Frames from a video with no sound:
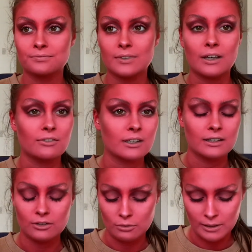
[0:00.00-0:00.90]
I feel like
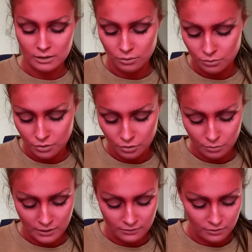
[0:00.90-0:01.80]
these are my go-to
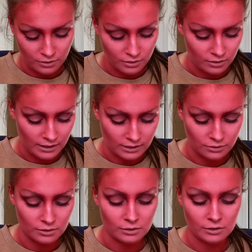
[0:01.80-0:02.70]
whenever I do a
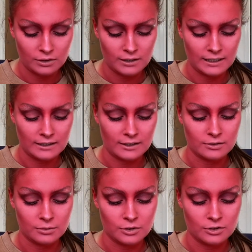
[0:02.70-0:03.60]
look like this,
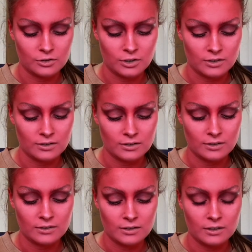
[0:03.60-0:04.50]
which is just
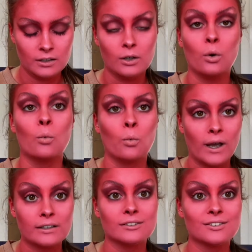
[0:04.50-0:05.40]

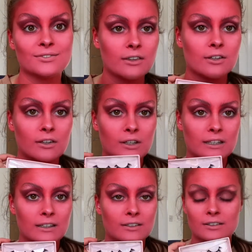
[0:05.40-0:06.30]
wild. They look like
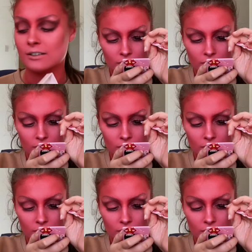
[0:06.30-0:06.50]
this.